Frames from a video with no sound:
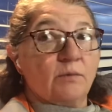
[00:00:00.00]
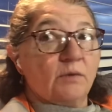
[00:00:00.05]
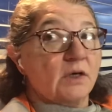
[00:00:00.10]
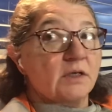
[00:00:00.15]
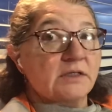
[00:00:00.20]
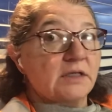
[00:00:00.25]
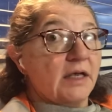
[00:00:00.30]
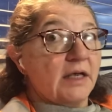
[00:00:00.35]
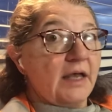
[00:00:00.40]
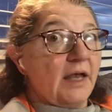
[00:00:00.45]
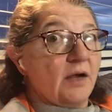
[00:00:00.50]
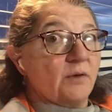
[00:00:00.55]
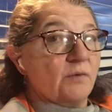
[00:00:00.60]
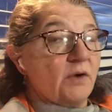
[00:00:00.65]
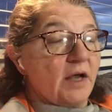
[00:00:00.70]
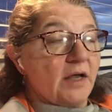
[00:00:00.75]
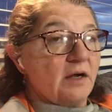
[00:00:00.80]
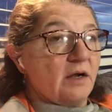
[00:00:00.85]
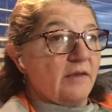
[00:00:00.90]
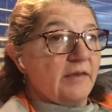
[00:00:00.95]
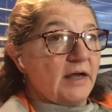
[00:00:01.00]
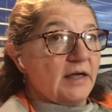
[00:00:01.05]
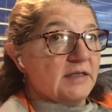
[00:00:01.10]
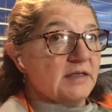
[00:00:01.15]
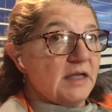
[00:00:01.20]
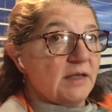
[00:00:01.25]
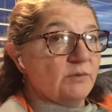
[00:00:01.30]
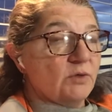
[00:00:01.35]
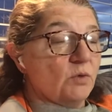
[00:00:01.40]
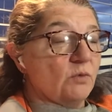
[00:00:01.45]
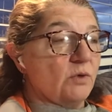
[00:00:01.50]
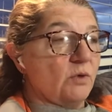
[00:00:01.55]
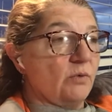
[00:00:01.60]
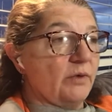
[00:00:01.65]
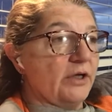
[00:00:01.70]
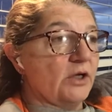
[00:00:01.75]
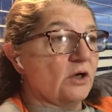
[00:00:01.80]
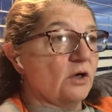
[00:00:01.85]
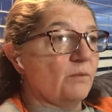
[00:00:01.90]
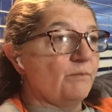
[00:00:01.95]
because it can't ride on that table when
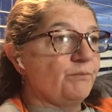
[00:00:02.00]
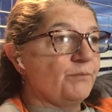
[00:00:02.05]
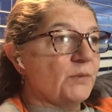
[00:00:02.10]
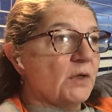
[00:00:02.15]
we go.